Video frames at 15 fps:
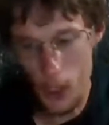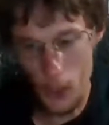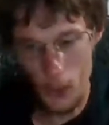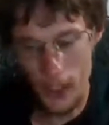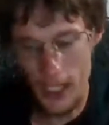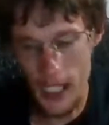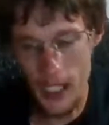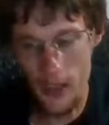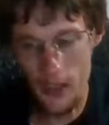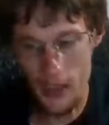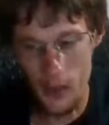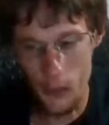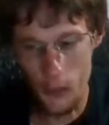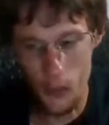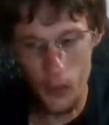or 3 hours
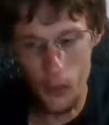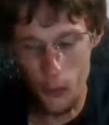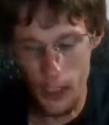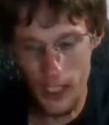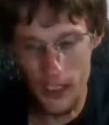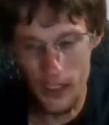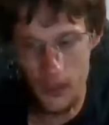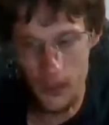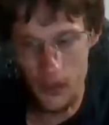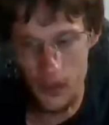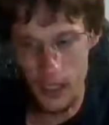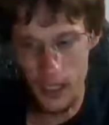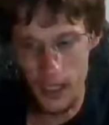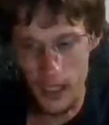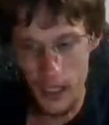or more waiting on the
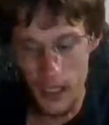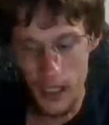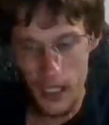train.